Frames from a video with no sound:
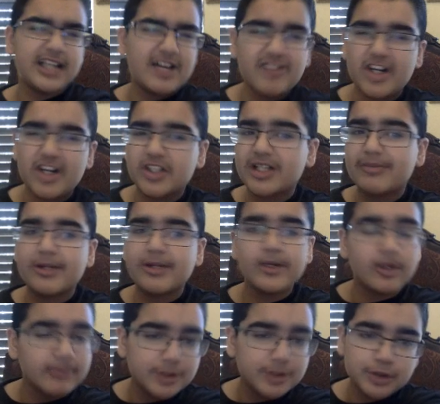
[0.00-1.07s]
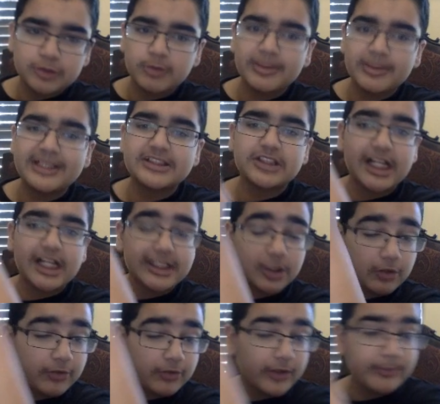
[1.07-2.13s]
lava hound coming in, all my troops will be
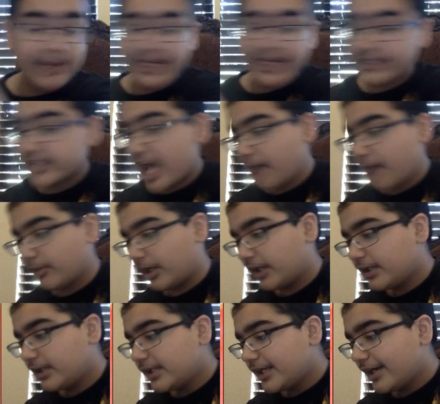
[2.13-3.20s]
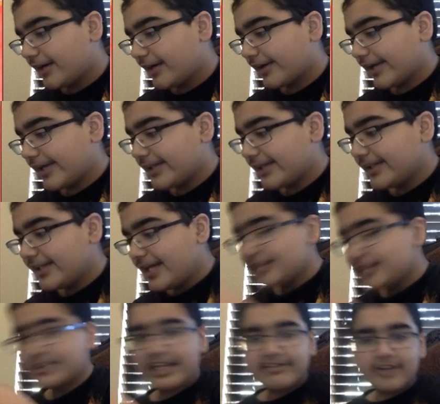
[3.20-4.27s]
distracted, go for the main tower. Okay,
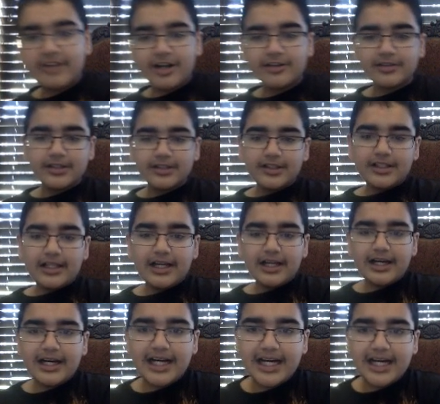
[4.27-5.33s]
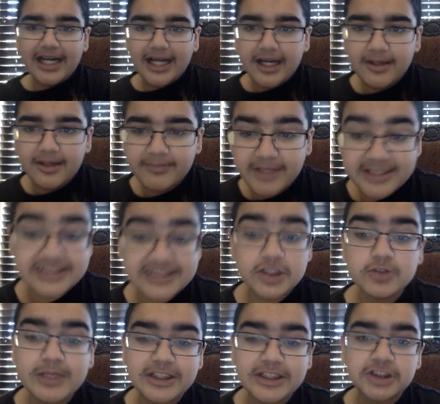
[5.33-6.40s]
so here we go. Now this
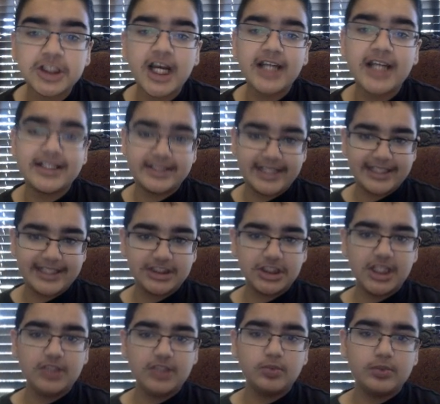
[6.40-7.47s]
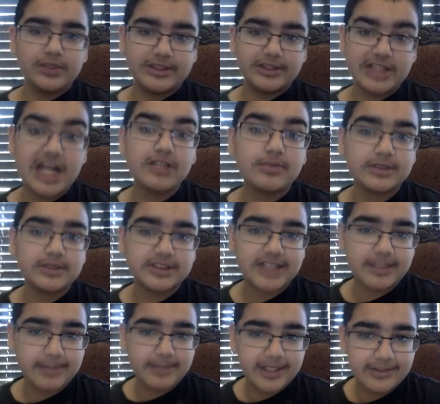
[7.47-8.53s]
was my giant deck, giant witch
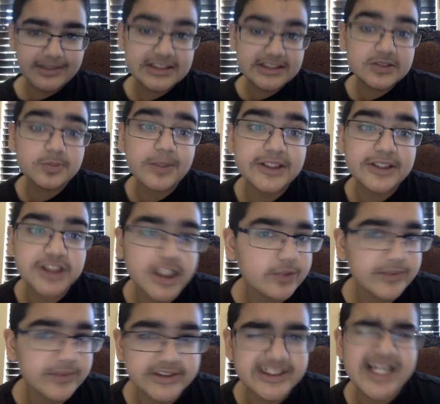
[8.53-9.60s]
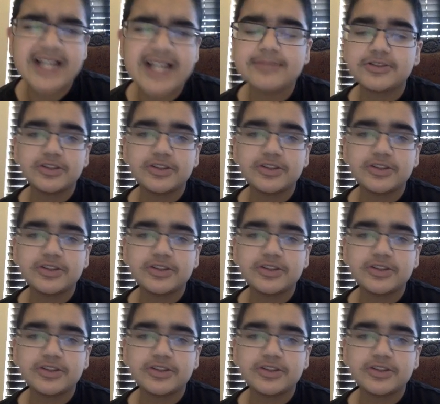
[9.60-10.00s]
deck, by the way. This was my giant witch deck.